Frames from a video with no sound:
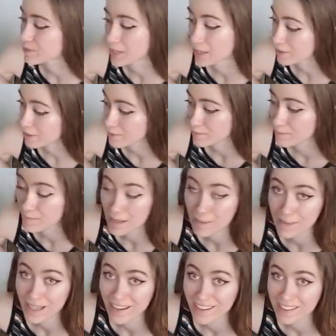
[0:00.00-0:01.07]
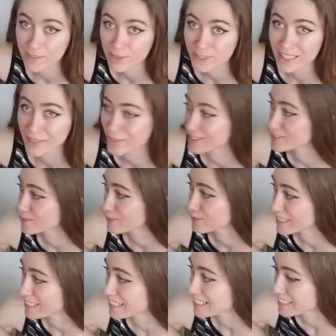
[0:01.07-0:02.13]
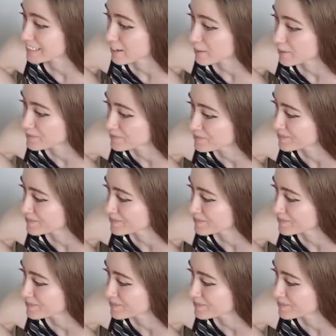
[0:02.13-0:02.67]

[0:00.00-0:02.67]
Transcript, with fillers: Okay, then maybe, Alice. We'll see once we get it, you know?